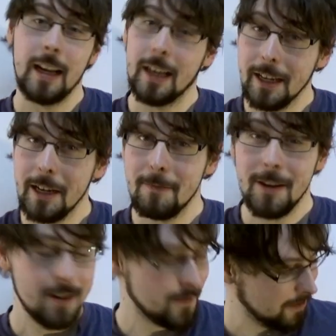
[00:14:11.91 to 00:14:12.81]
I am,
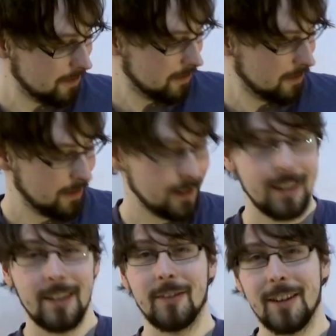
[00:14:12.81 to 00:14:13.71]
however,
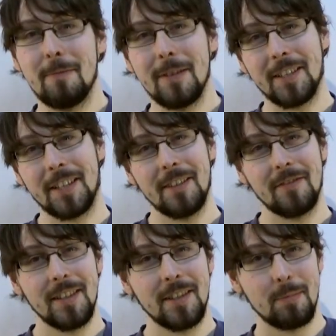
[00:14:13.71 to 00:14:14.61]
very much
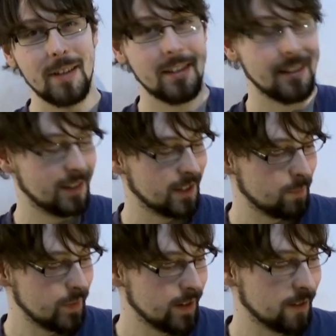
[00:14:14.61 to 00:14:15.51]
convinced by this
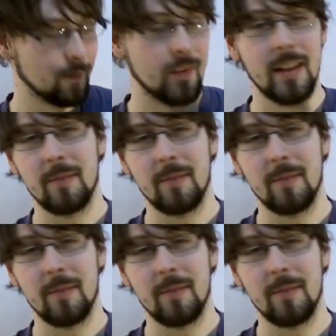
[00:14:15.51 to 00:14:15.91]
beer.